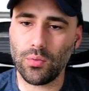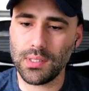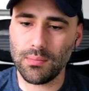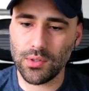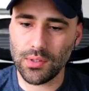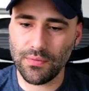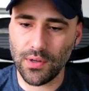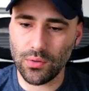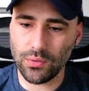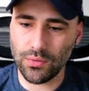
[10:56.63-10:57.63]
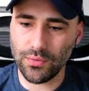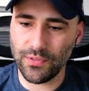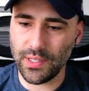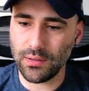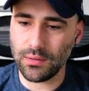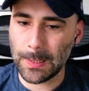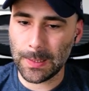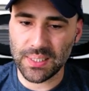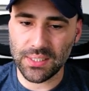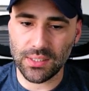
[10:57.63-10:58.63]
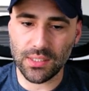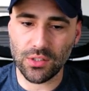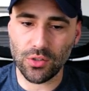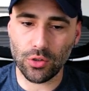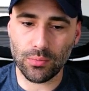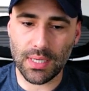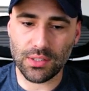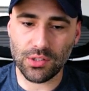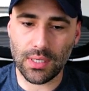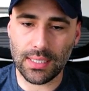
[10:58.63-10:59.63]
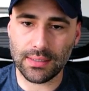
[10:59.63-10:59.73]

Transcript: the most difficult to fill, because there's not much clutter